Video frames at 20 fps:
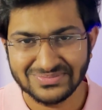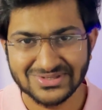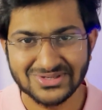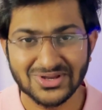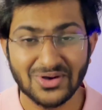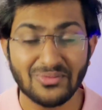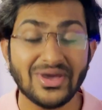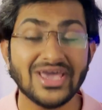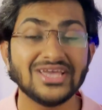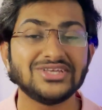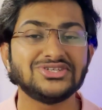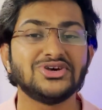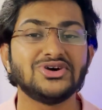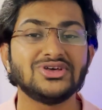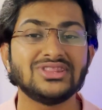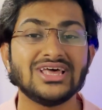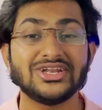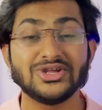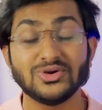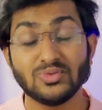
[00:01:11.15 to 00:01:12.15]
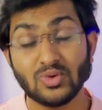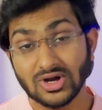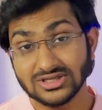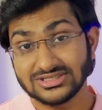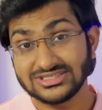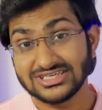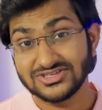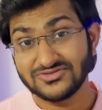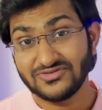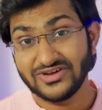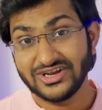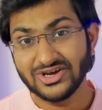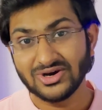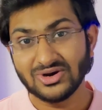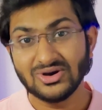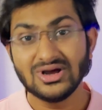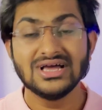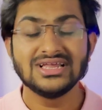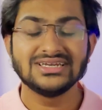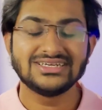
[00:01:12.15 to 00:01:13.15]
so make sure that you watch this
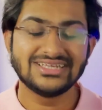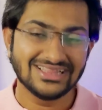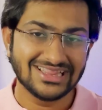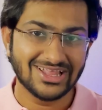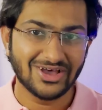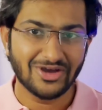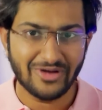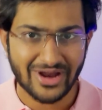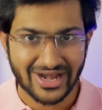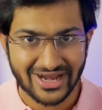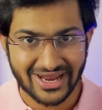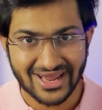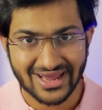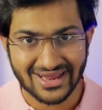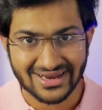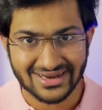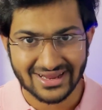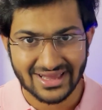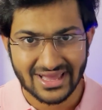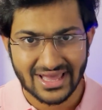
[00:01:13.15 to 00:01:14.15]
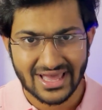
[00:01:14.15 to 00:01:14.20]
video till the very end.